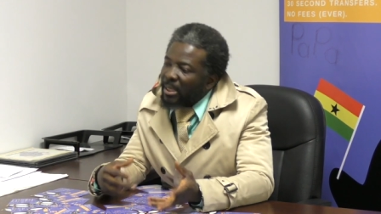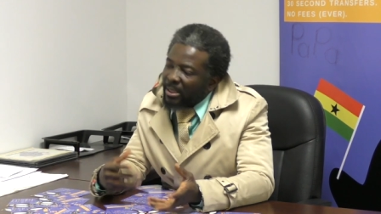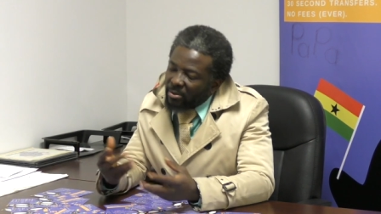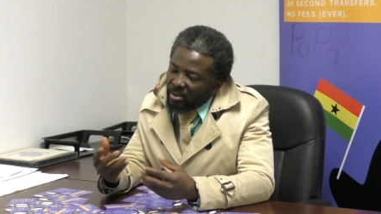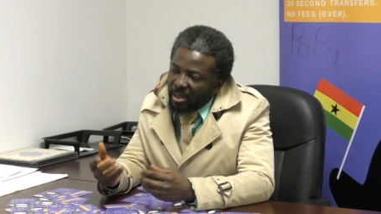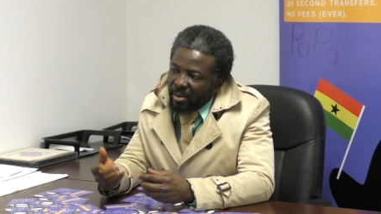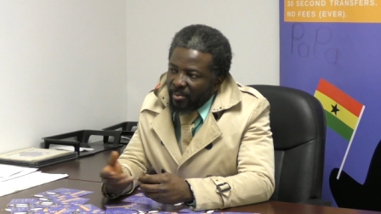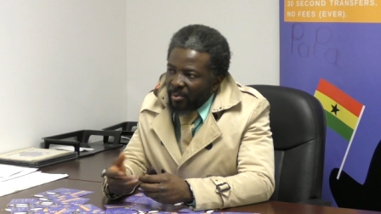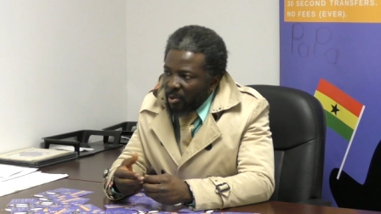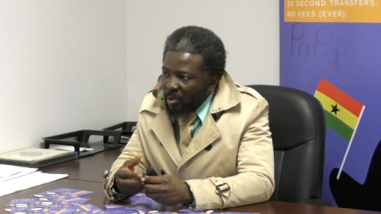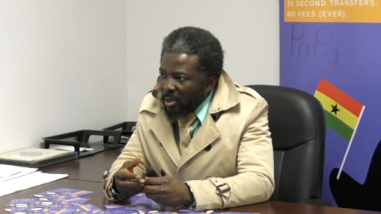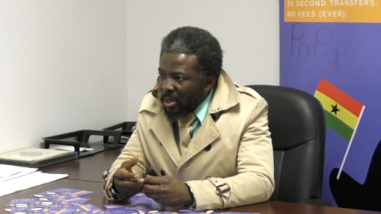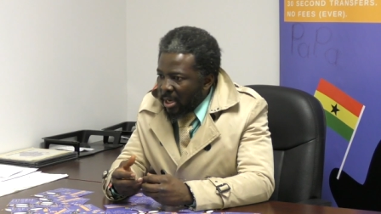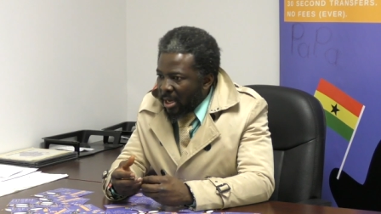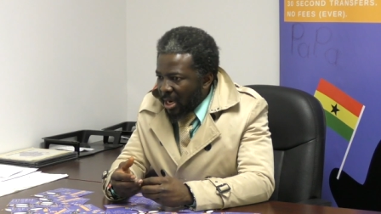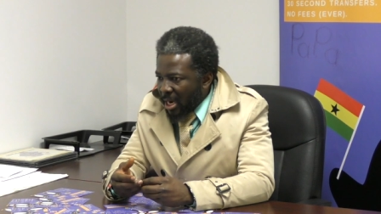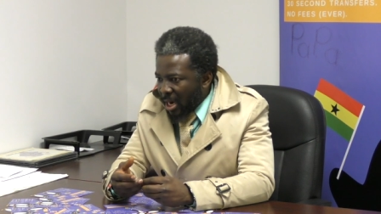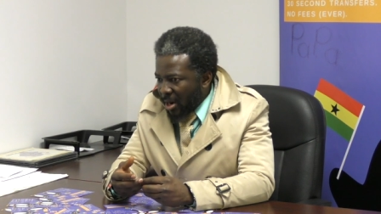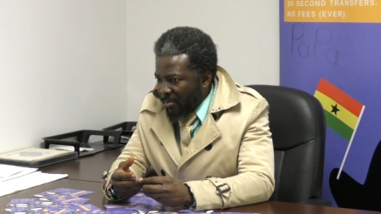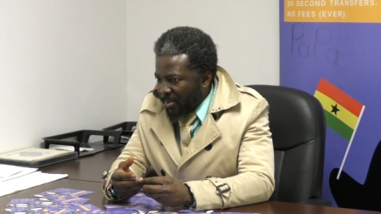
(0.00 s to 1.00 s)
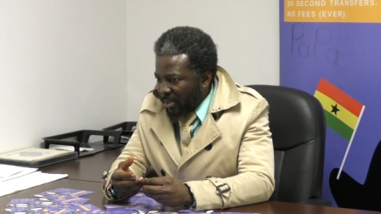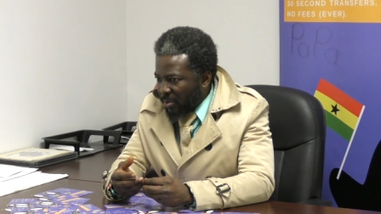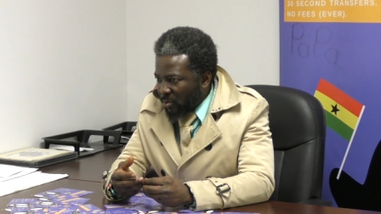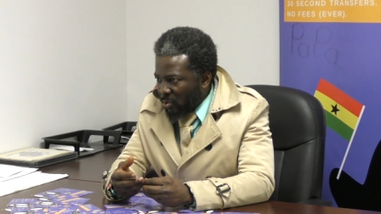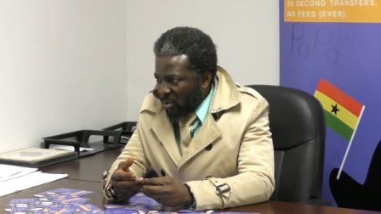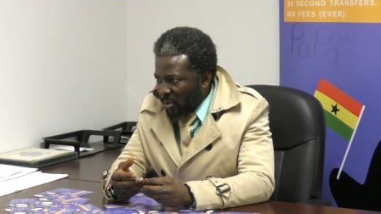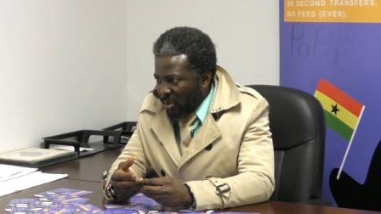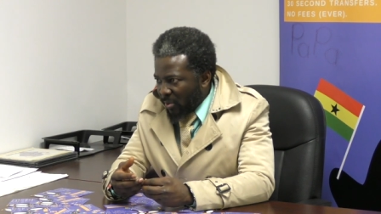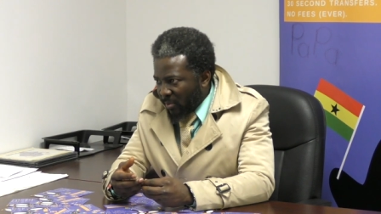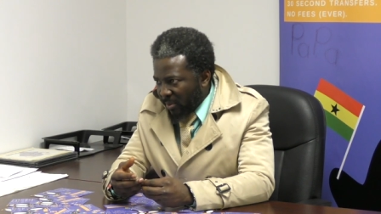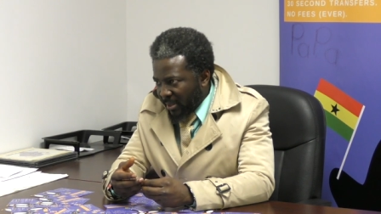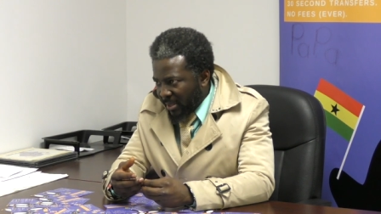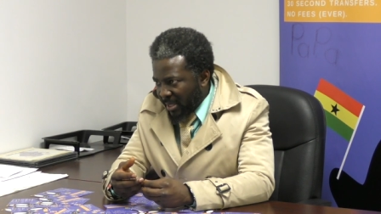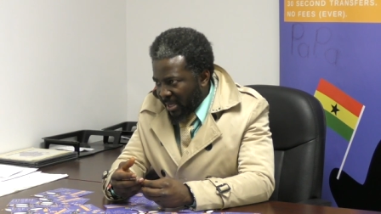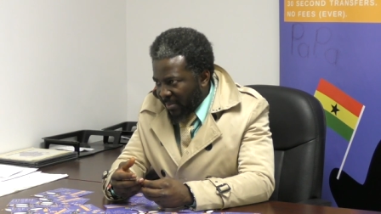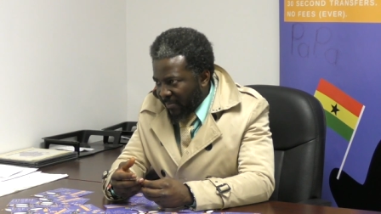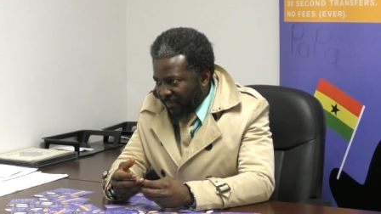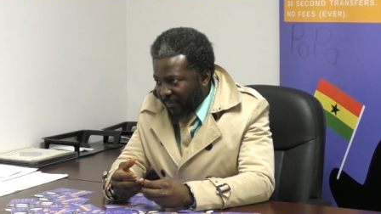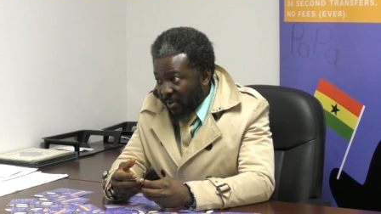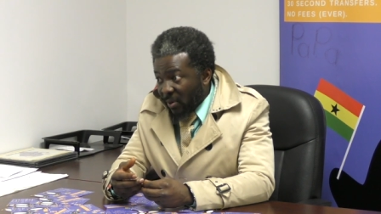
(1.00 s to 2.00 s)
That's what I've been doing with
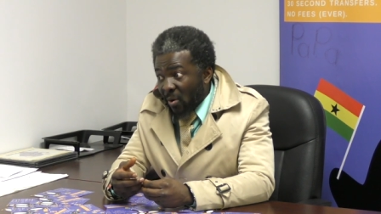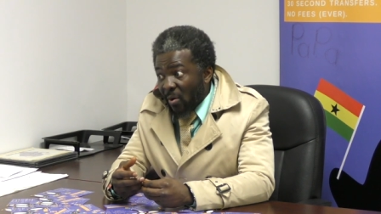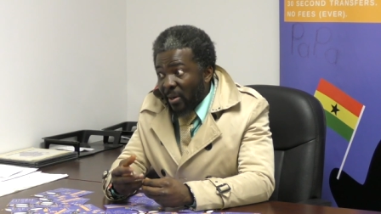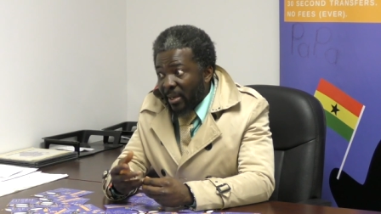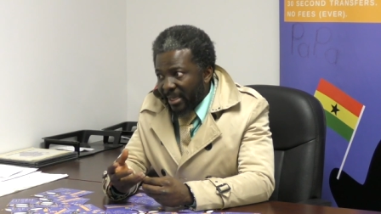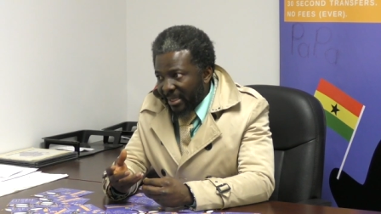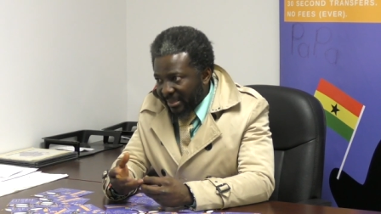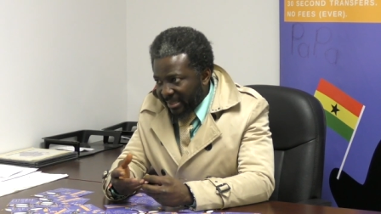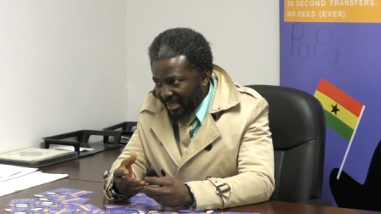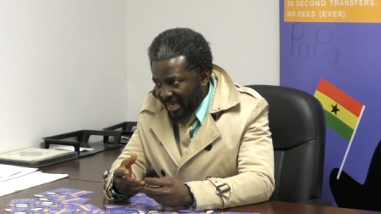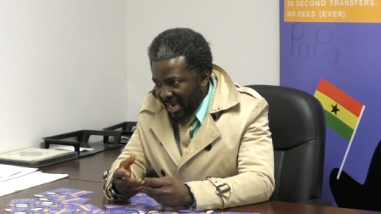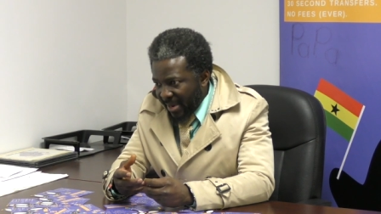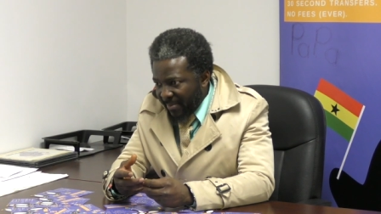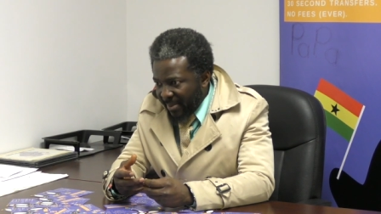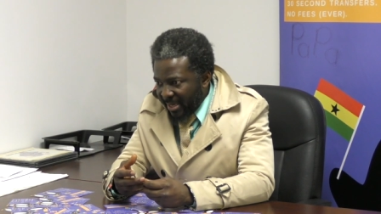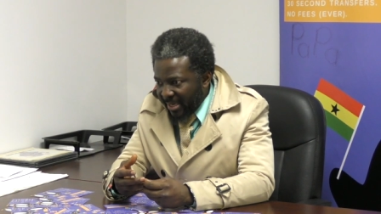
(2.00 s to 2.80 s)
them for longest time.